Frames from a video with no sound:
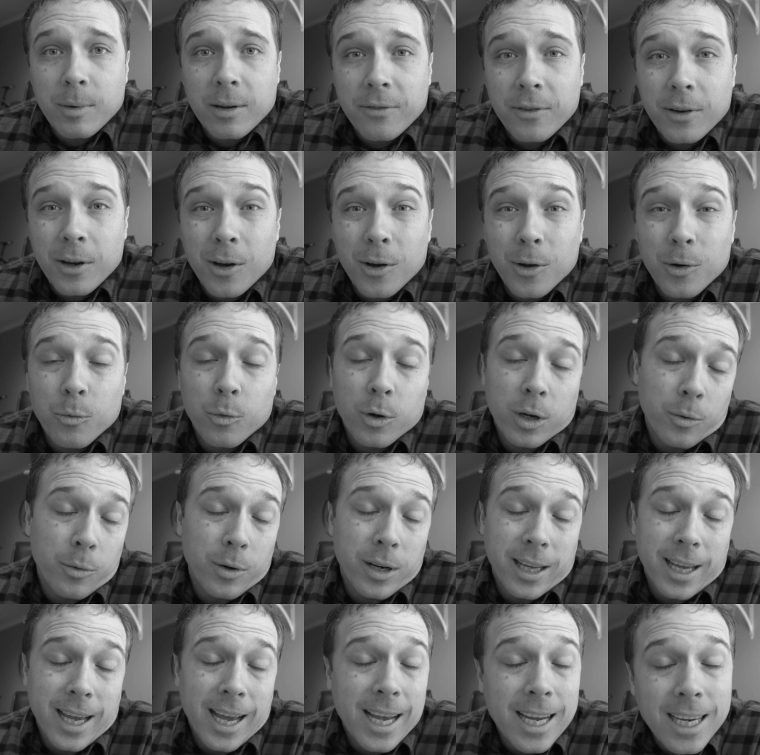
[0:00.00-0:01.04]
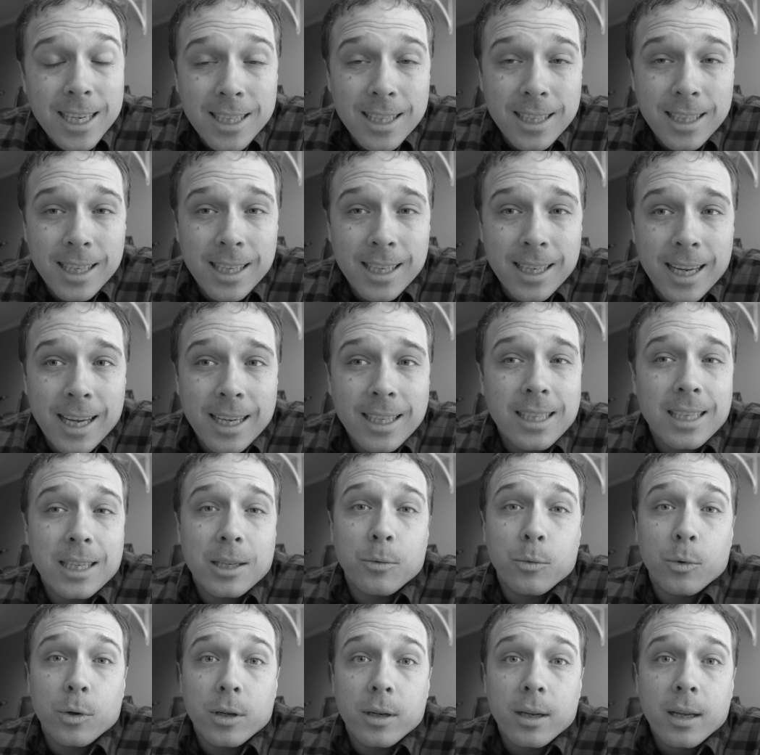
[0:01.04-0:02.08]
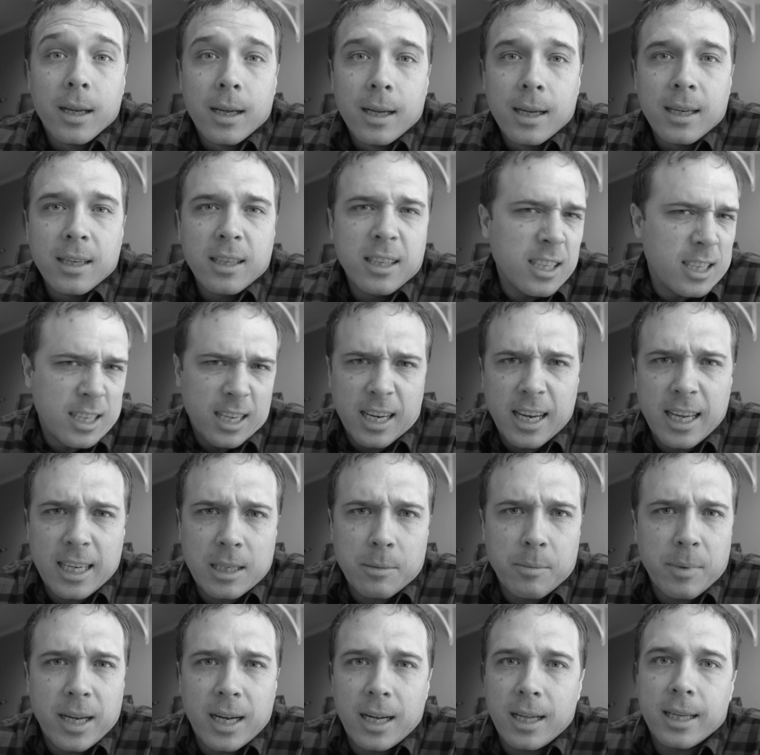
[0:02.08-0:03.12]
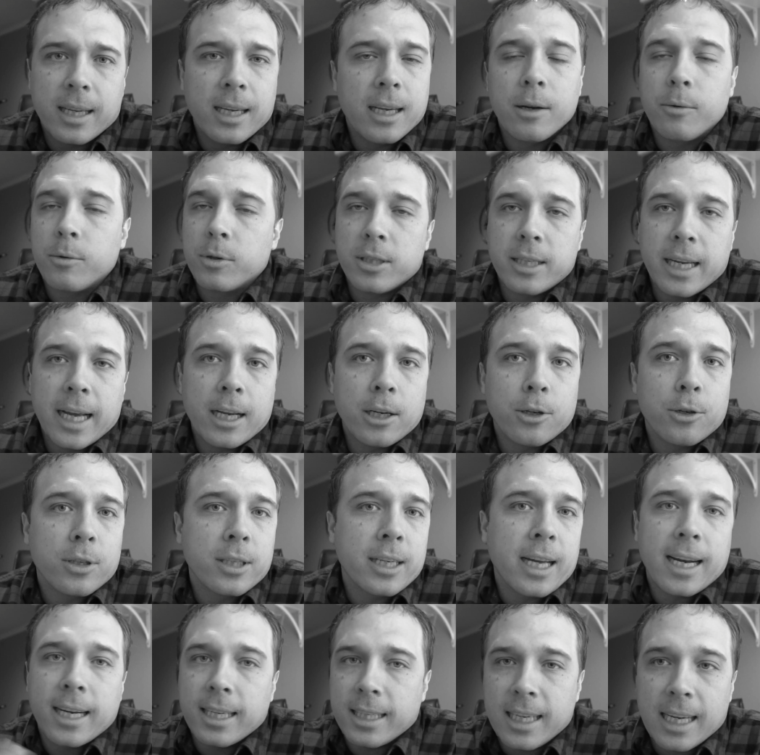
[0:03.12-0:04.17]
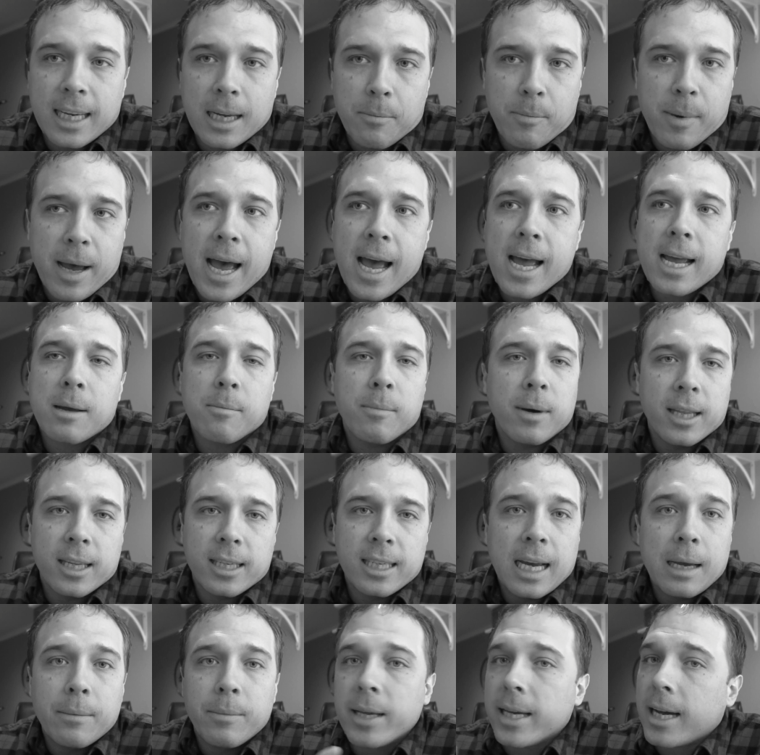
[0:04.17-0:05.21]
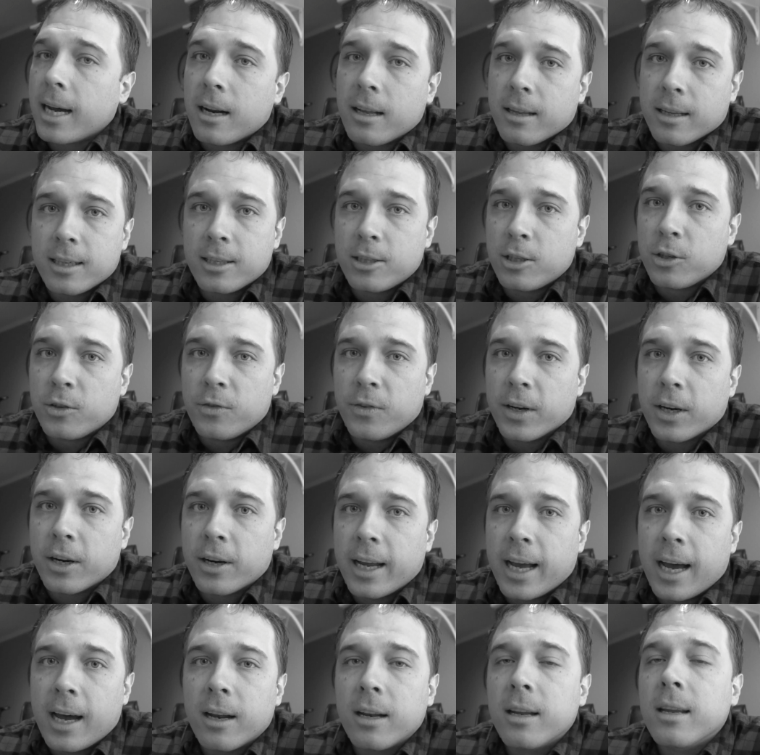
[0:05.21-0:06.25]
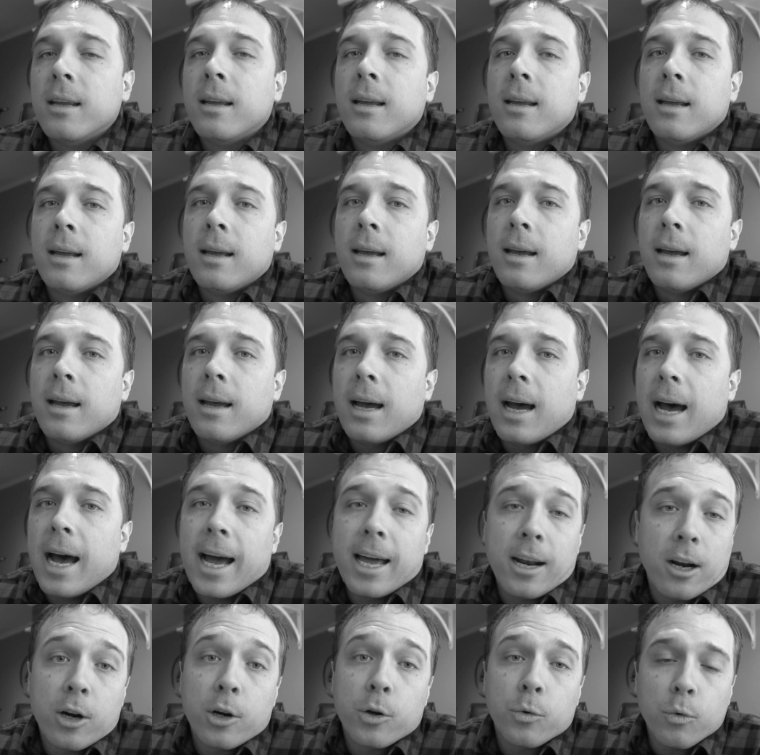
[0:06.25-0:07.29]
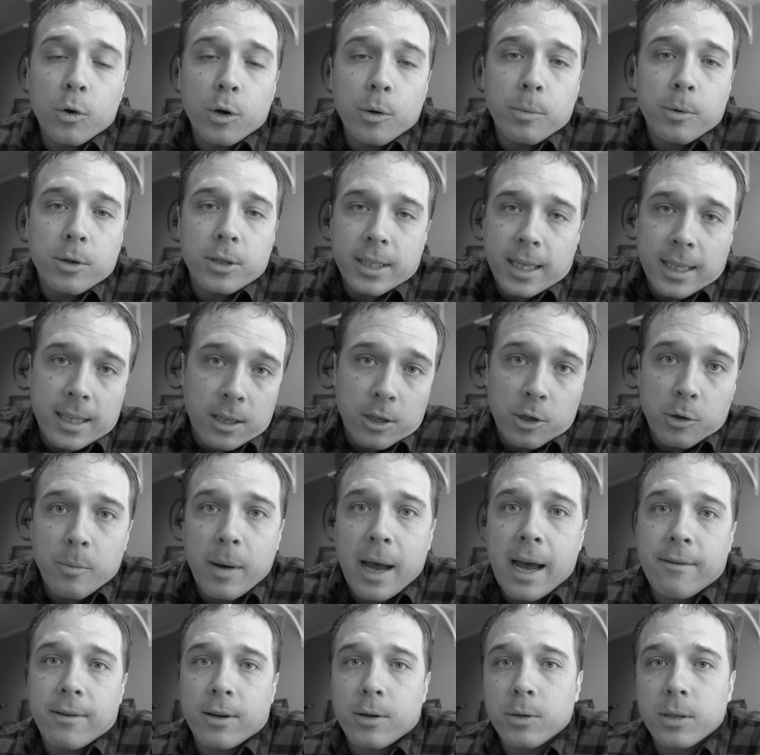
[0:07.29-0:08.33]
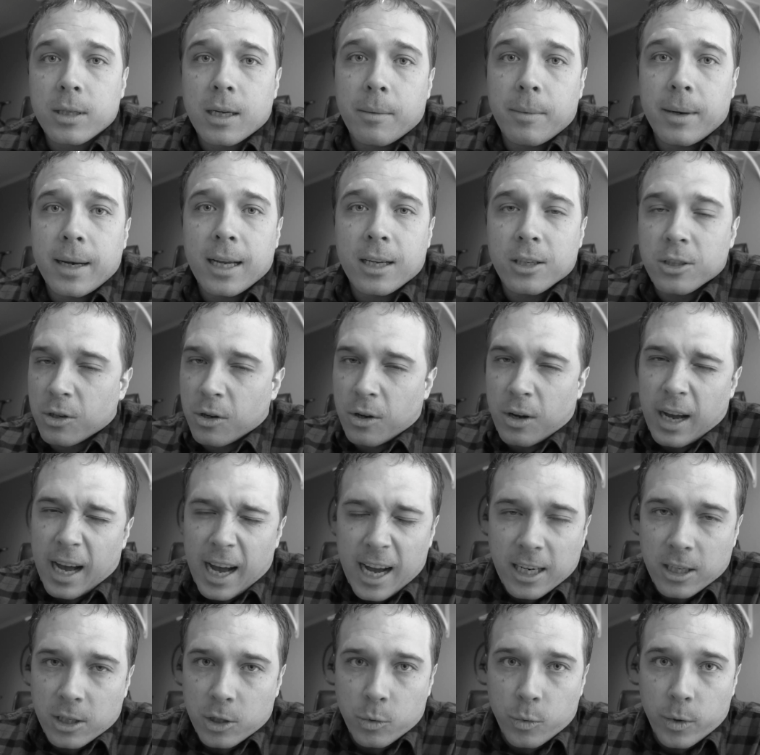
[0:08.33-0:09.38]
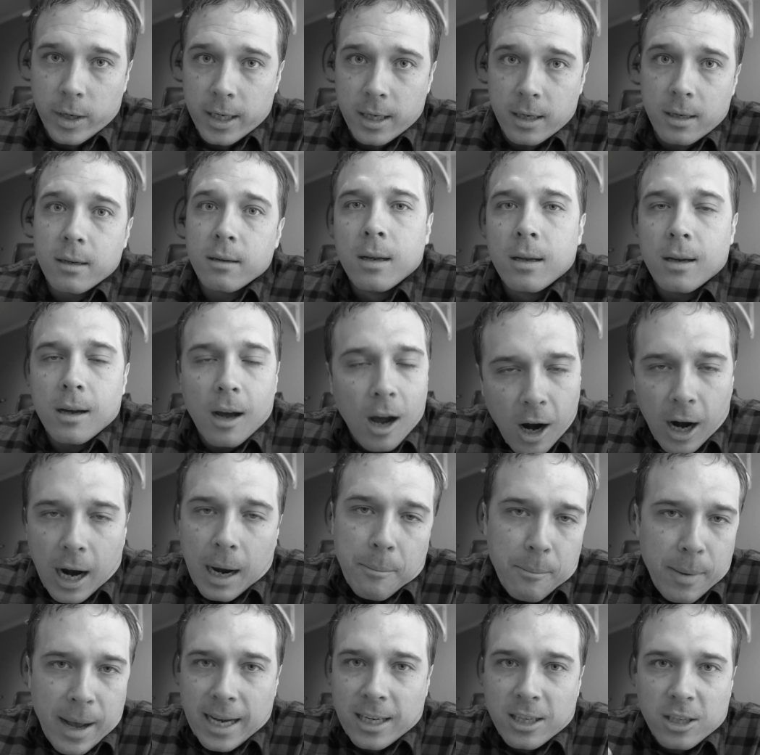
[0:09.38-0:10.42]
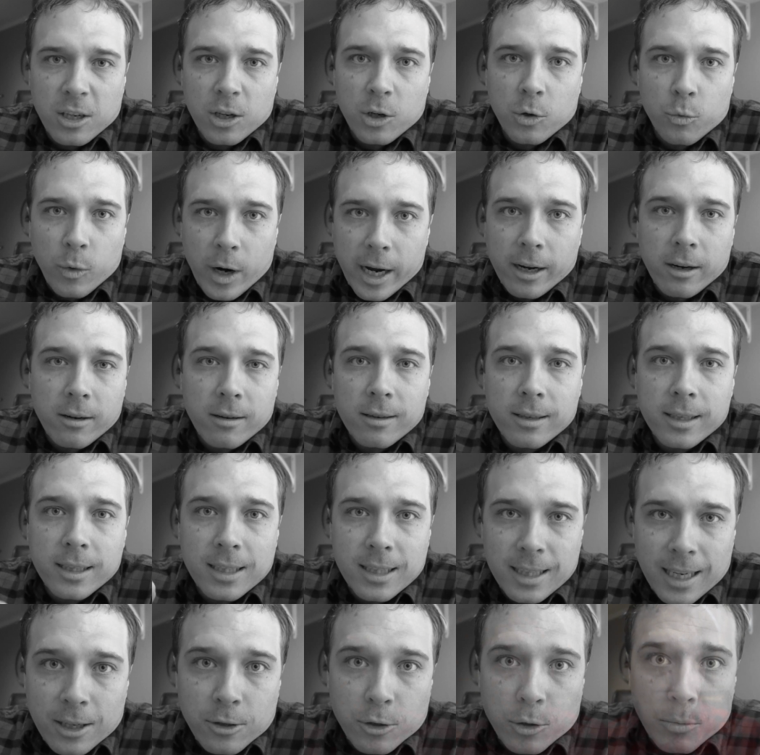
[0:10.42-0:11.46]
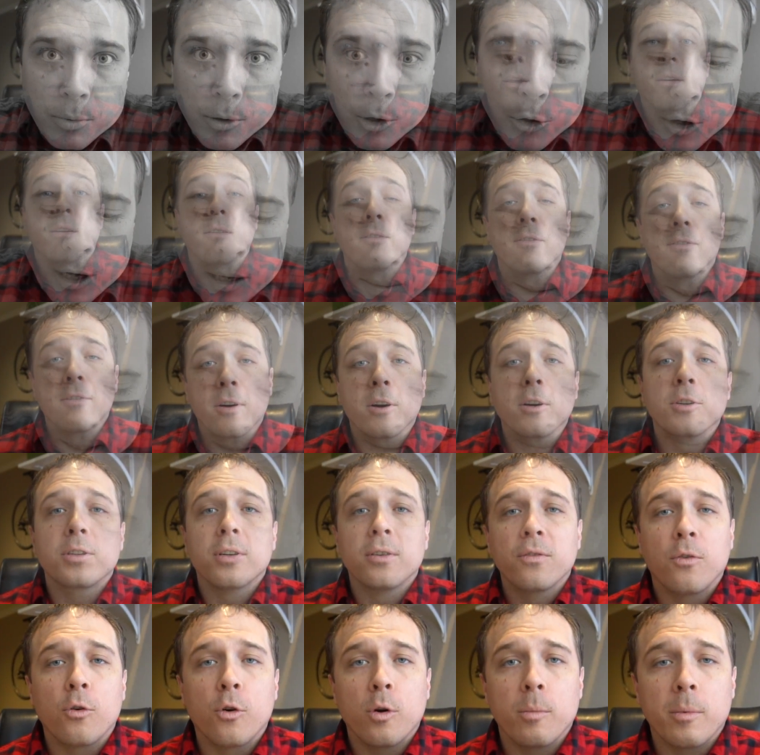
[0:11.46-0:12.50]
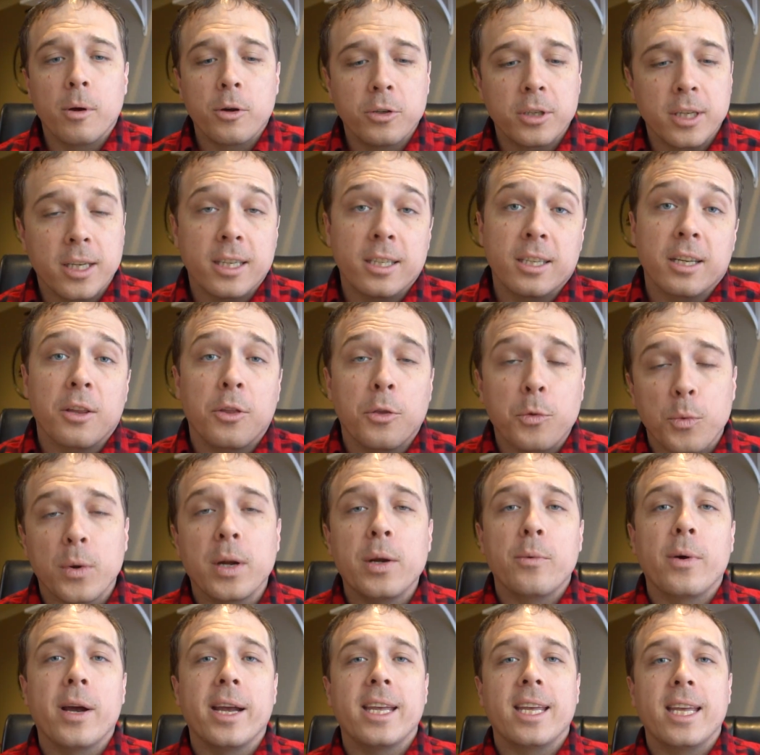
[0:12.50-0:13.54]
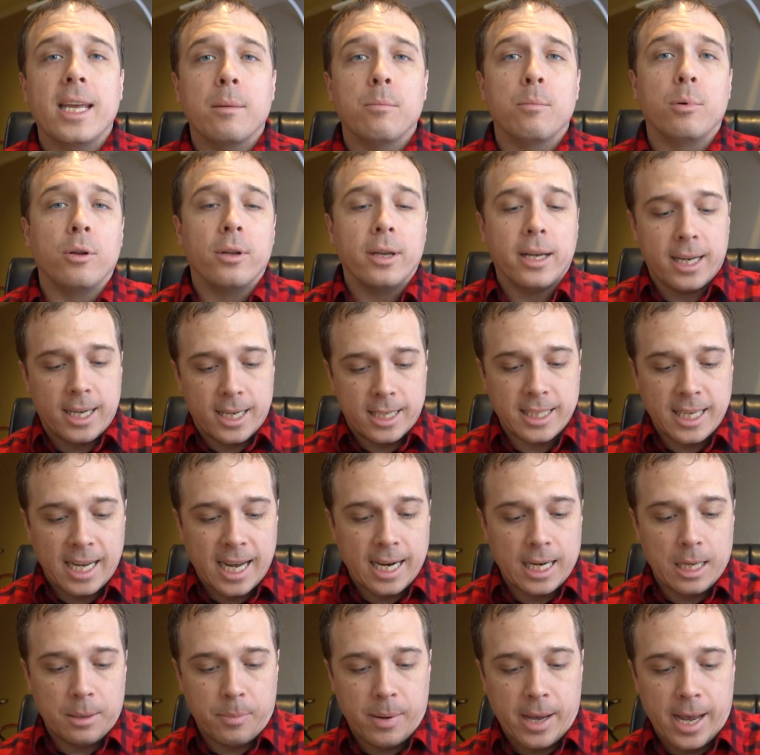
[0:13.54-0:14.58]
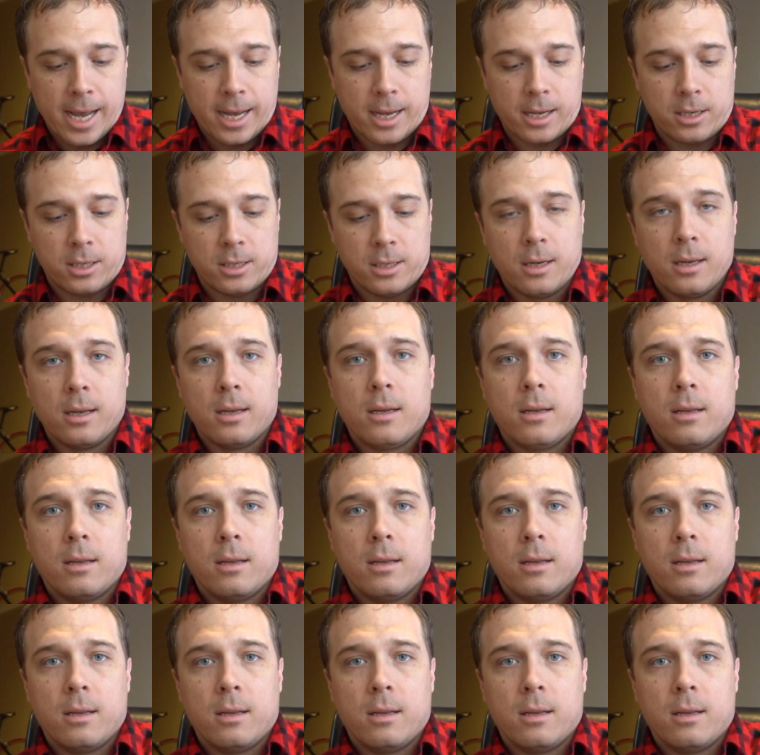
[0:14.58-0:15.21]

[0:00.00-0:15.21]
to my phone. When it would occasionally connect, it would disconnect immediately. It was dangerous. I had to take it back. And by the time they got all the issues figured out, I'd heard rumors that the new Mavic was coming out, so I just waited. All right, back to your regularly scheduled programming. First and foremost, it is a 3-way gimbal in a tiny package.